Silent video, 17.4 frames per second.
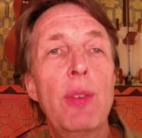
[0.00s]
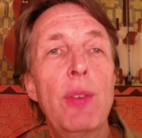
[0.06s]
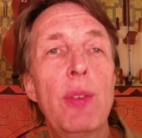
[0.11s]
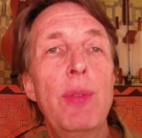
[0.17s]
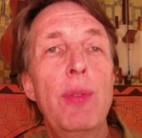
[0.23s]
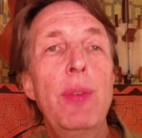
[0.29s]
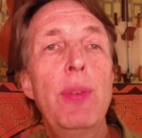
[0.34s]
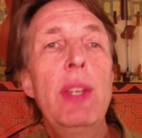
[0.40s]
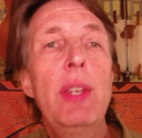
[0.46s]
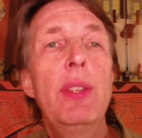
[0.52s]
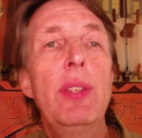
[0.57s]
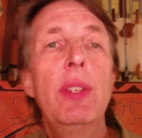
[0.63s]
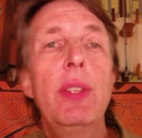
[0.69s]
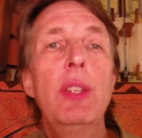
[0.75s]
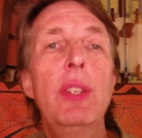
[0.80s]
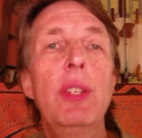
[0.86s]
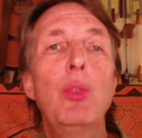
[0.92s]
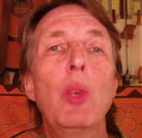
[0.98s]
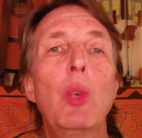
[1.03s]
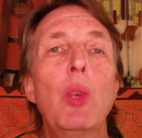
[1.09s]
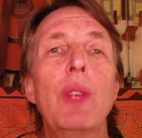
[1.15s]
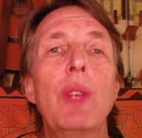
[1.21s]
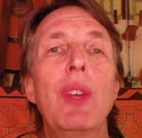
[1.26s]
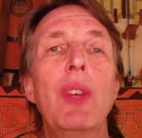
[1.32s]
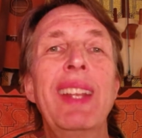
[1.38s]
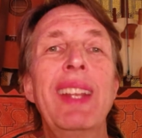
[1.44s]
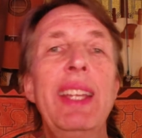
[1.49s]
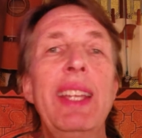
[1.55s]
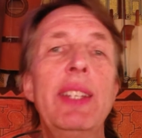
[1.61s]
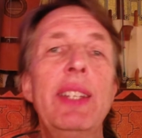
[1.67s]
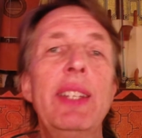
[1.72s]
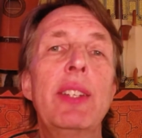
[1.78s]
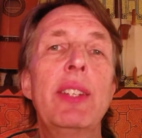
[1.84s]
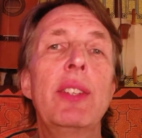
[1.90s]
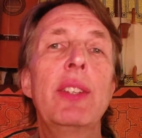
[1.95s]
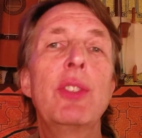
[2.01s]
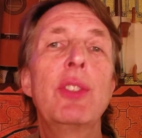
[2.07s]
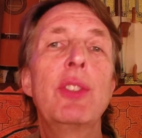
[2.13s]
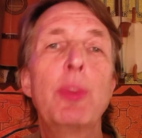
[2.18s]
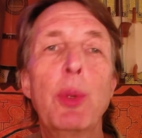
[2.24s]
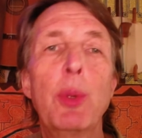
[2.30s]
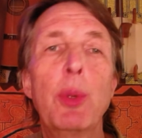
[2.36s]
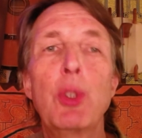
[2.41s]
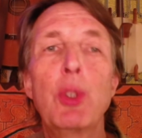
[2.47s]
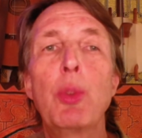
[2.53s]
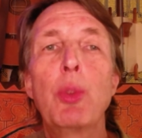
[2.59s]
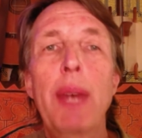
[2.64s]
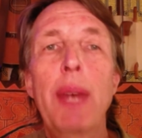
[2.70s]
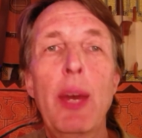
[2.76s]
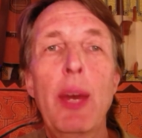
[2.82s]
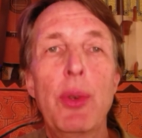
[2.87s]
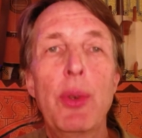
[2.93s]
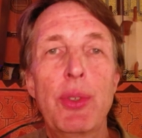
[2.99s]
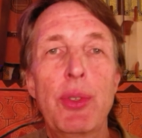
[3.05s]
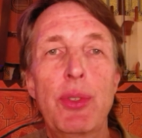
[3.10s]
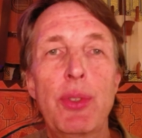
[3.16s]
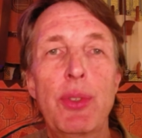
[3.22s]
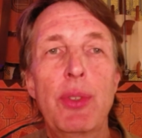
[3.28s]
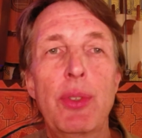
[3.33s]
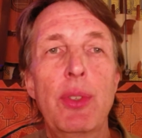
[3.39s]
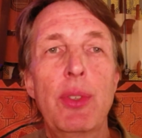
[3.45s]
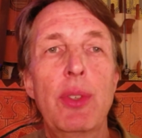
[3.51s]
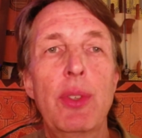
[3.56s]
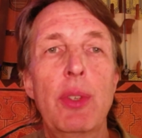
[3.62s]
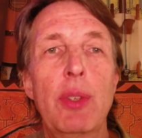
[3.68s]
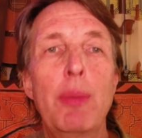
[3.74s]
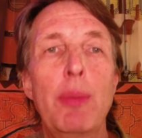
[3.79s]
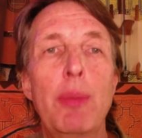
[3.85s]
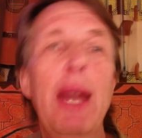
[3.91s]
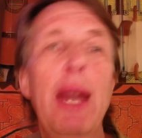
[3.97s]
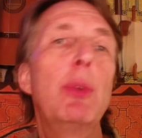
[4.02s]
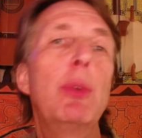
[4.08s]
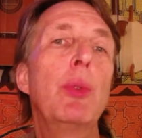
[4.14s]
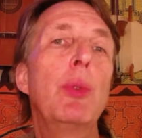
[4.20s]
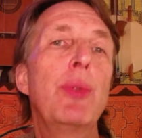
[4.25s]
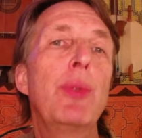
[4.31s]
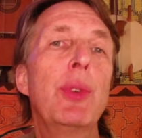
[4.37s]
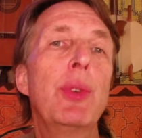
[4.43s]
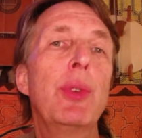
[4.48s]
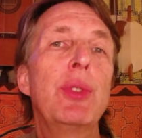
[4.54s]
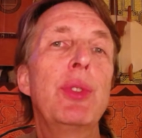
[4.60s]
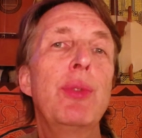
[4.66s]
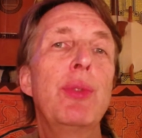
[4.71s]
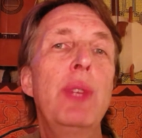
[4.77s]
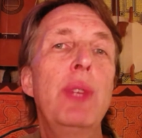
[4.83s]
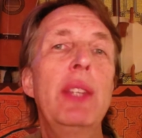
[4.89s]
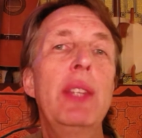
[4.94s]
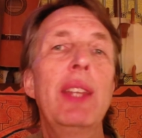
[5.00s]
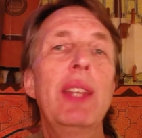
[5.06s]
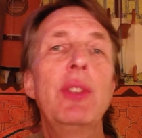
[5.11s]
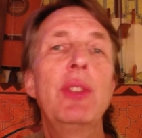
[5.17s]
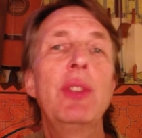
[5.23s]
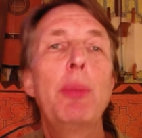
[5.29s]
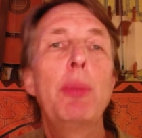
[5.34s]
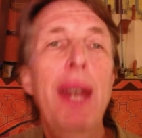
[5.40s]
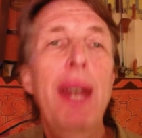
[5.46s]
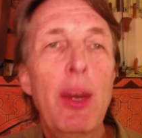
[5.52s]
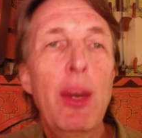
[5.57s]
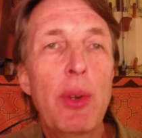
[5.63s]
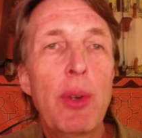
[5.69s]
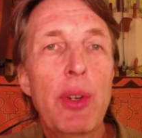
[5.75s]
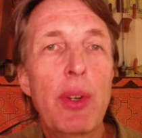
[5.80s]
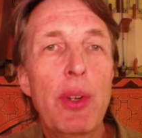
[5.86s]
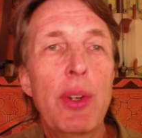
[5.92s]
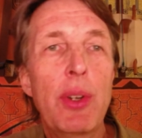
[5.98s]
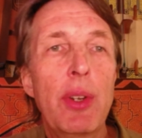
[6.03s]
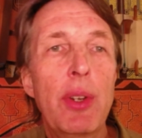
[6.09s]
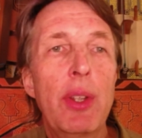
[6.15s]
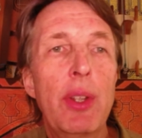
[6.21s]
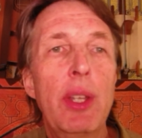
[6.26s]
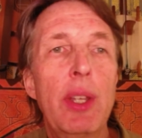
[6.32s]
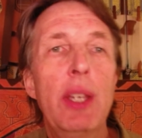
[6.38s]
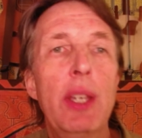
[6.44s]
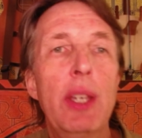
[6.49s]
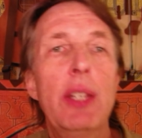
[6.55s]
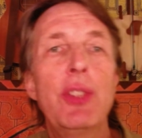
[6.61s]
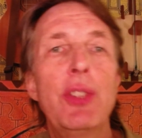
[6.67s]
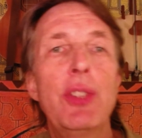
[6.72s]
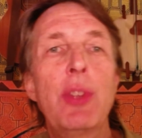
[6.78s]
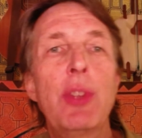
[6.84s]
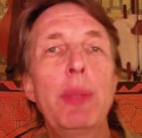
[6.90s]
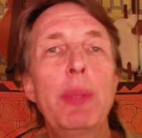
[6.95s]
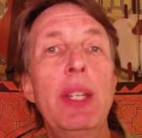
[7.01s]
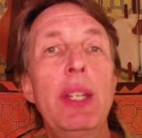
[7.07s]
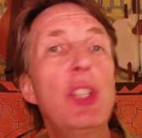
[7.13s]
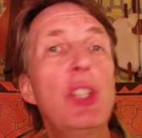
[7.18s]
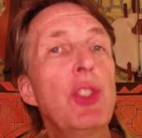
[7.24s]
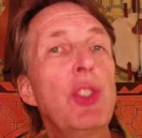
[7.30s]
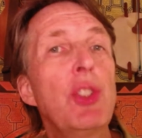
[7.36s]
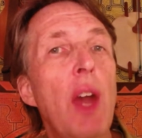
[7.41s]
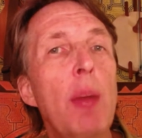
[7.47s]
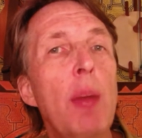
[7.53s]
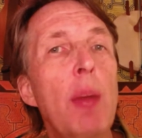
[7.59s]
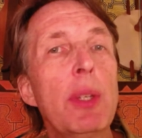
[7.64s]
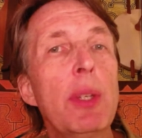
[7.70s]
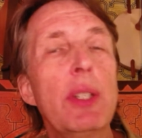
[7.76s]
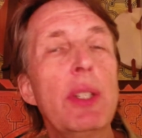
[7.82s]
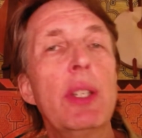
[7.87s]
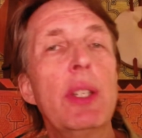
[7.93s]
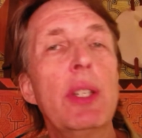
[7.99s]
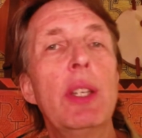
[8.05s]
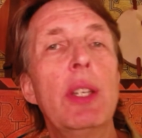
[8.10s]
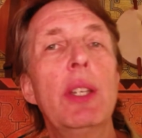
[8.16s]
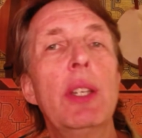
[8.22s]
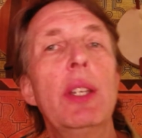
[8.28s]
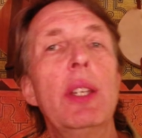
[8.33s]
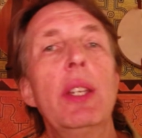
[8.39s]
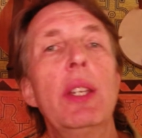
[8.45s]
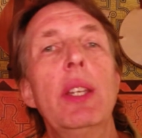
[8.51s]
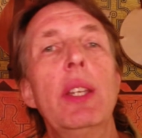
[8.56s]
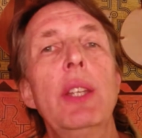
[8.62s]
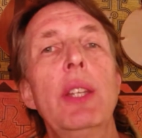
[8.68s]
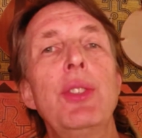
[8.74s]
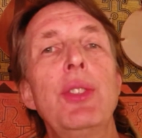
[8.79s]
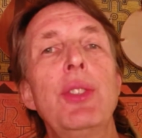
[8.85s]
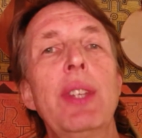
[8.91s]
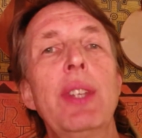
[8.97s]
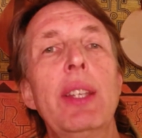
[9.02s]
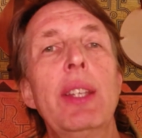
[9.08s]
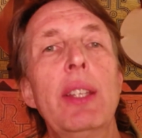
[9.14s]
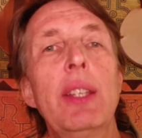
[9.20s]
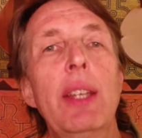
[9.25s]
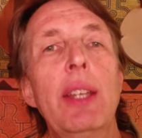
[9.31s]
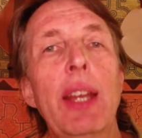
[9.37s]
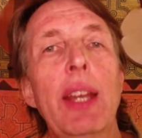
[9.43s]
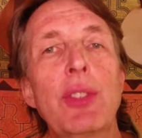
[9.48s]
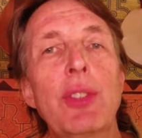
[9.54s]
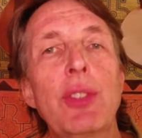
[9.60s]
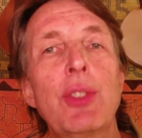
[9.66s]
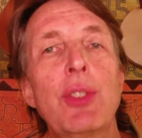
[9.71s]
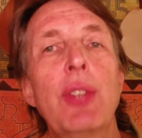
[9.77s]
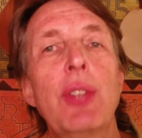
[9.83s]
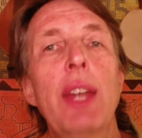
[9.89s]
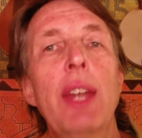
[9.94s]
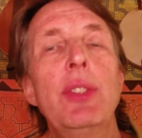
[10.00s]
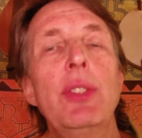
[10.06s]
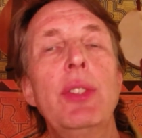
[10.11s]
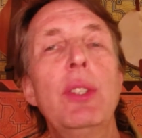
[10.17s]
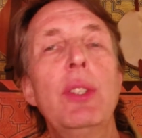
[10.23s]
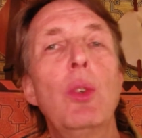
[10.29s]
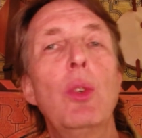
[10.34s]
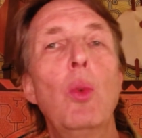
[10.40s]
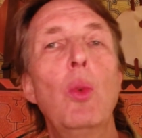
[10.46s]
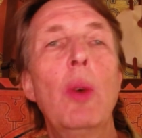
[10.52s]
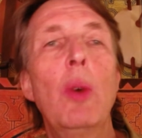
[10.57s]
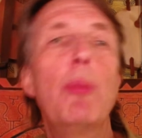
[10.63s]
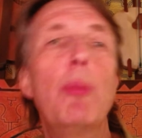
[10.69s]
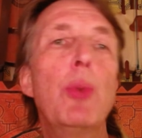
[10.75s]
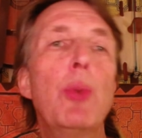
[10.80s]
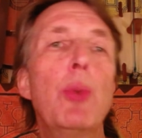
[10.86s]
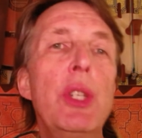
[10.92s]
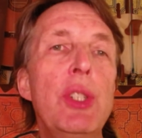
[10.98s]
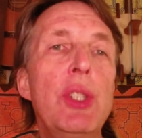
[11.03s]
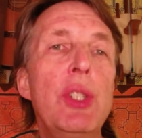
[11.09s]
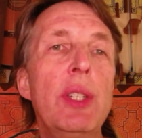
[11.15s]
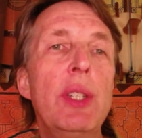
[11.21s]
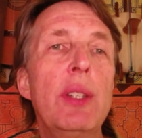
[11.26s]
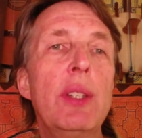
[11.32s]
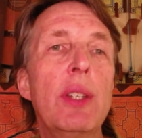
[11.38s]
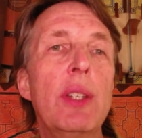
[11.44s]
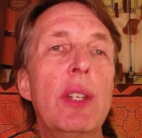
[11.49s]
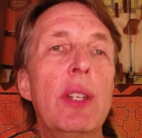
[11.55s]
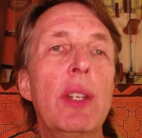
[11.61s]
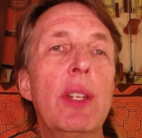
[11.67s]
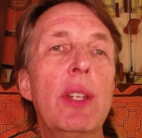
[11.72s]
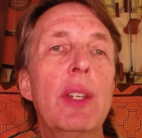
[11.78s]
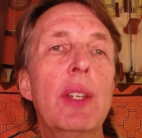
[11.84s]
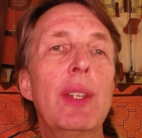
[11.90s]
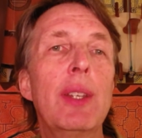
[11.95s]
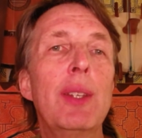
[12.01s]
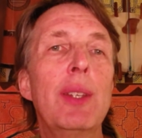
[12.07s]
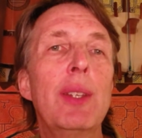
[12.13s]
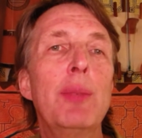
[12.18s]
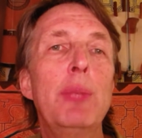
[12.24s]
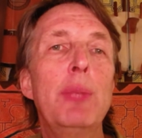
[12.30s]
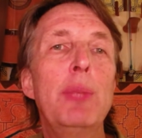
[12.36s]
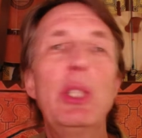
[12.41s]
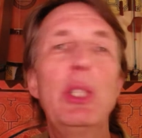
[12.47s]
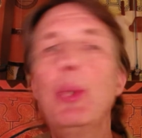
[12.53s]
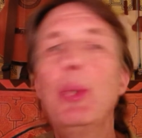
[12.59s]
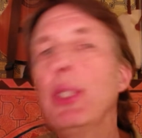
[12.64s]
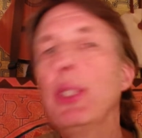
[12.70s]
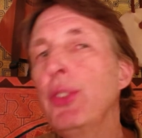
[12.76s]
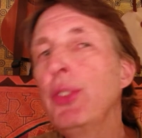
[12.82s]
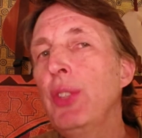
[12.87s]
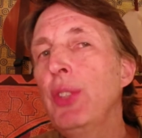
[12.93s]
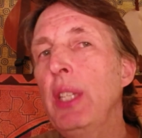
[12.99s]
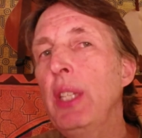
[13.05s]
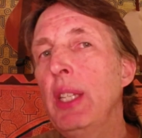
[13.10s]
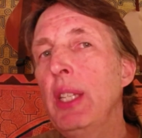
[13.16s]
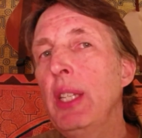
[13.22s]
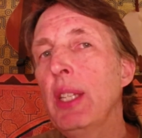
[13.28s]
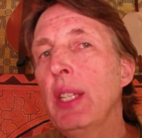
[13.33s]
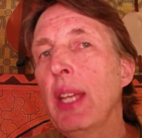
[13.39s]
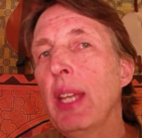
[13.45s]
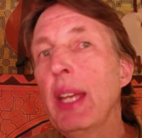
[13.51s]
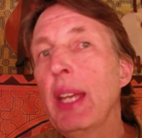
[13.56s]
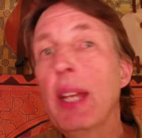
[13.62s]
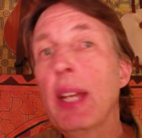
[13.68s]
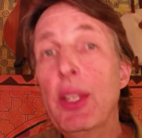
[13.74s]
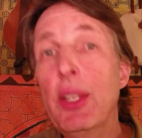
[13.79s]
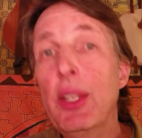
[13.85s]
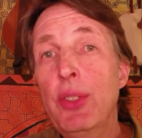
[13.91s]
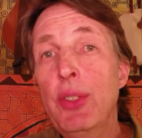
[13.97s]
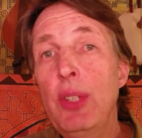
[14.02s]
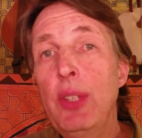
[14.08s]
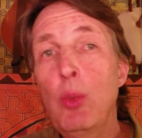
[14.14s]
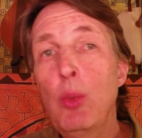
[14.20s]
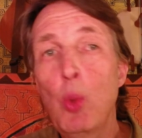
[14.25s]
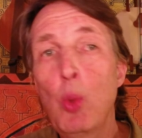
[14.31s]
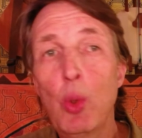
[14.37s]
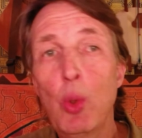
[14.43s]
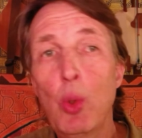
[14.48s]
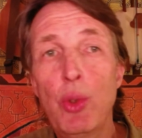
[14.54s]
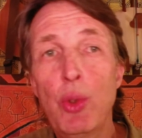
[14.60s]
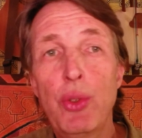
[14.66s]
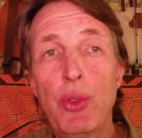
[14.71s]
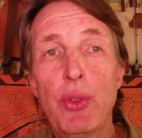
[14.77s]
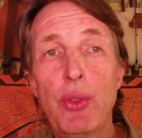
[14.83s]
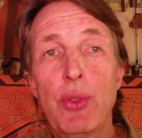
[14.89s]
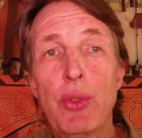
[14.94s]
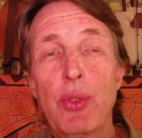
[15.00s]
Faith is one of our latent spiritual powers. The Bible refers to faith as a power. It is something a shaman is exercising while bridging between the seen and unseen worlds,